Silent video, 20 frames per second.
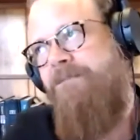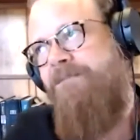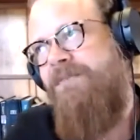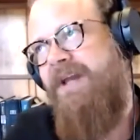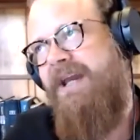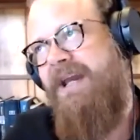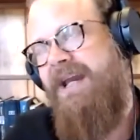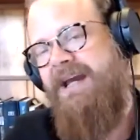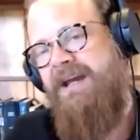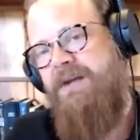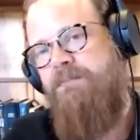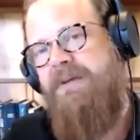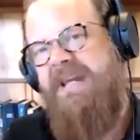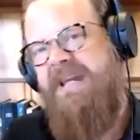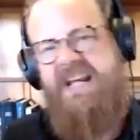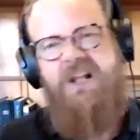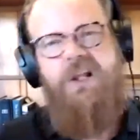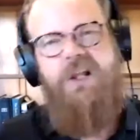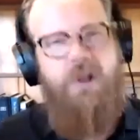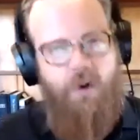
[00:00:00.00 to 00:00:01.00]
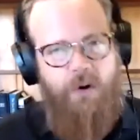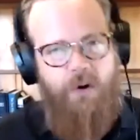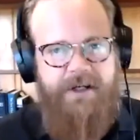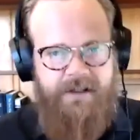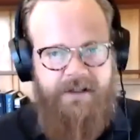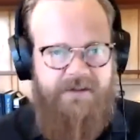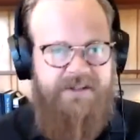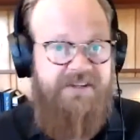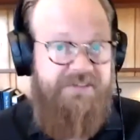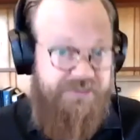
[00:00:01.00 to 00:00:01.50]
And being a
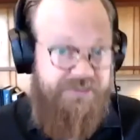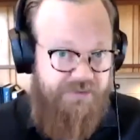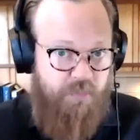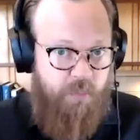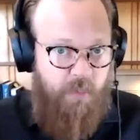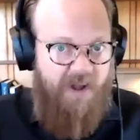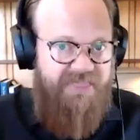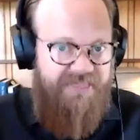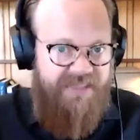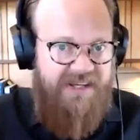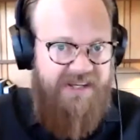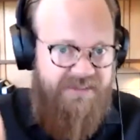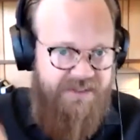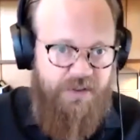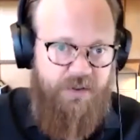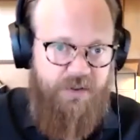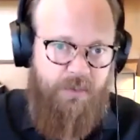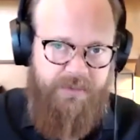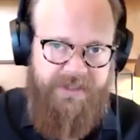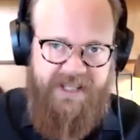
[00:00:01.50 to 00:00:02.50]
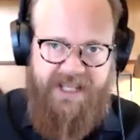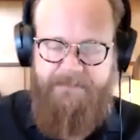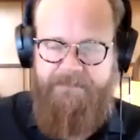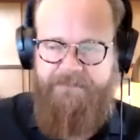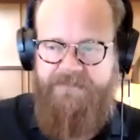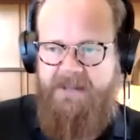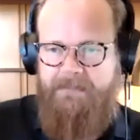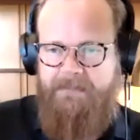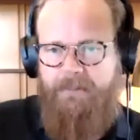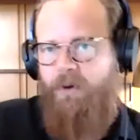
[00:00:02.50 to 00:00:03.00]
lawyer, this is what they do. They
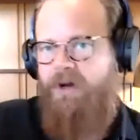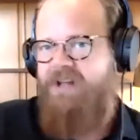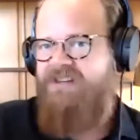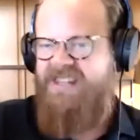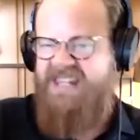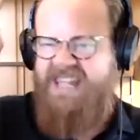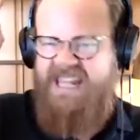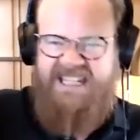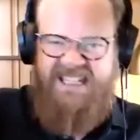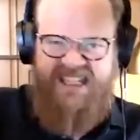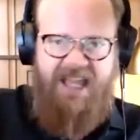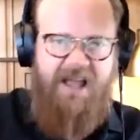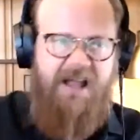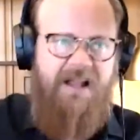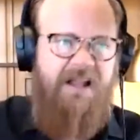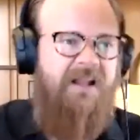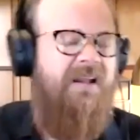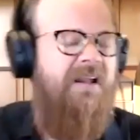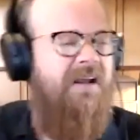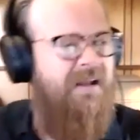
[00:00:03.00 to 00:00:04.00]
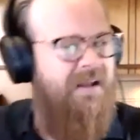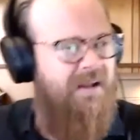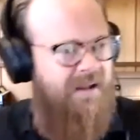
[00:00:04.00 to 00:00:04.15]
point and they yell.